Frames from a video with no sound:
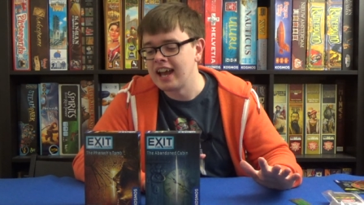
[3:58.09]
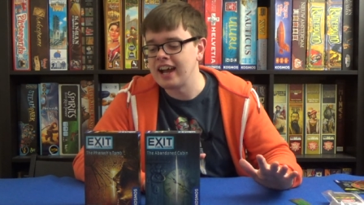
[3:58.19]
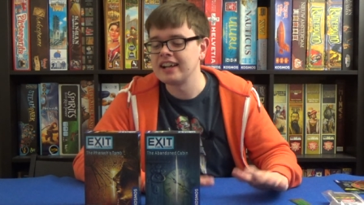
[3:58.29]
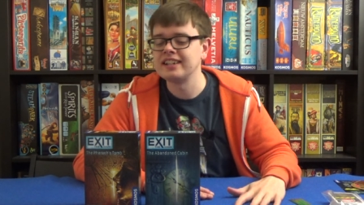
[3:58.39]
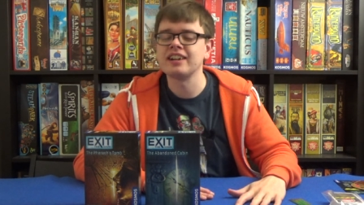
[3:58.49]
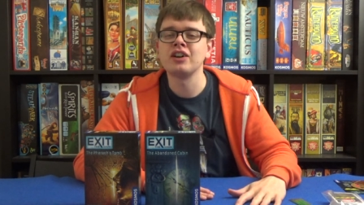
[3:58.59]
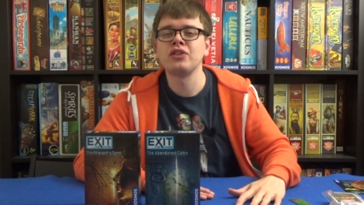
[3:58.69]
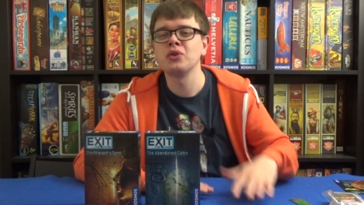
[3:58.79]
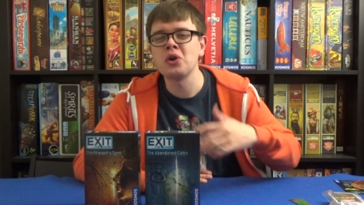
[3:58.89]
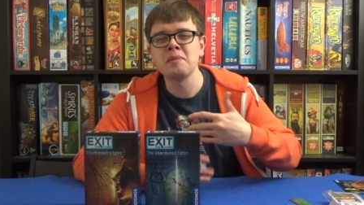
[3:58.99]
And I
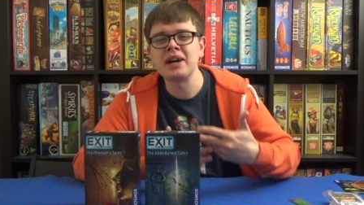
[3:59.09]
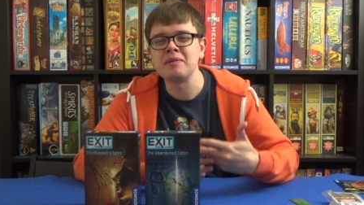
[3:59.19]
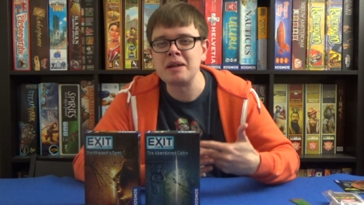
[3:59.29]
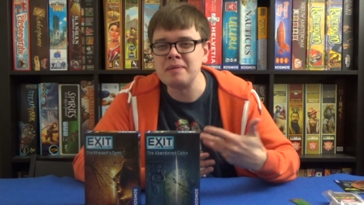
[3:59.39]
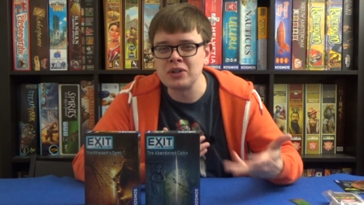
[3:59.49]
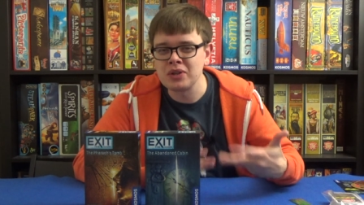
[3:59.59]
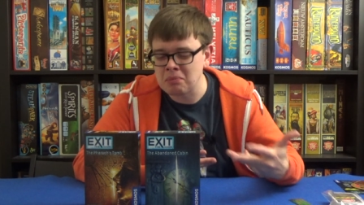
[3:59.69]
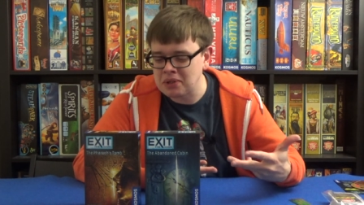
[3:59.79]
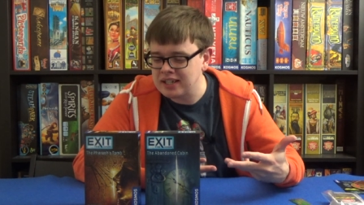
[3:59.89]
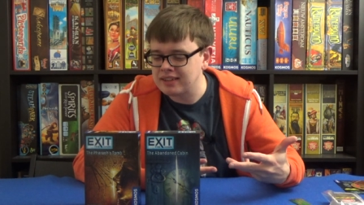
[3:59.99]
thought about maybe doing a
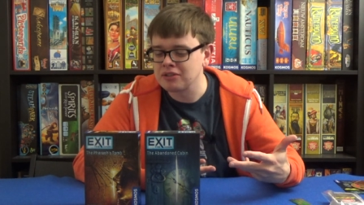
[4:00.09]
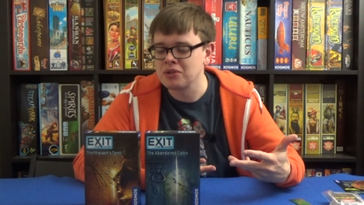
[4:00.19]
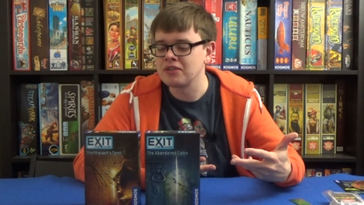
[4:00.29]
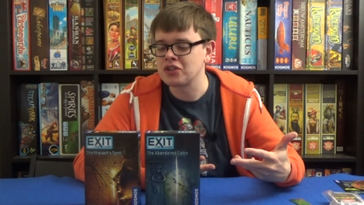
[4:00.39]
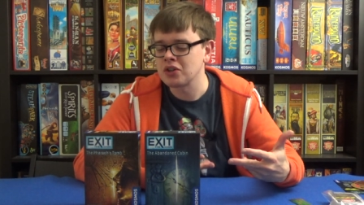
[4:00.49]
playthrough of